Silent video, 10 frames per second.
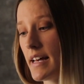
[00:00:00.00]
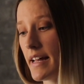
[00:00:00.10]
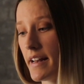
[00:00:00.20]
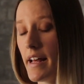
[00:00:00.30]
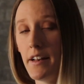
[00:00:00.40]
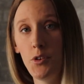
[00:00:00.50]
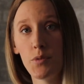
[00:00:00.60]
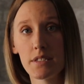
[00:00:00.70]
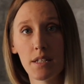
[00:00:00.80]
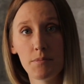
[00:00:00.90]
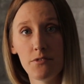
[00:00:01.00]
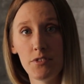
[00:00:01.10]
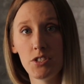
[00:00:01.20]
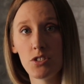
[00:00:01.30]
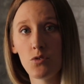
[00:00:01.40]
than a newer
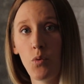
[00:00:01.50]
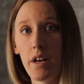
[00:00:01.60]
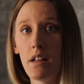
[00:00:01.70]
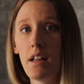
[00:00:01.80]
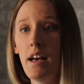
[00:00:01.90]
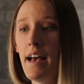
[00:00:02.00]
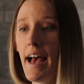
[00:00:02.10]
subdivision will,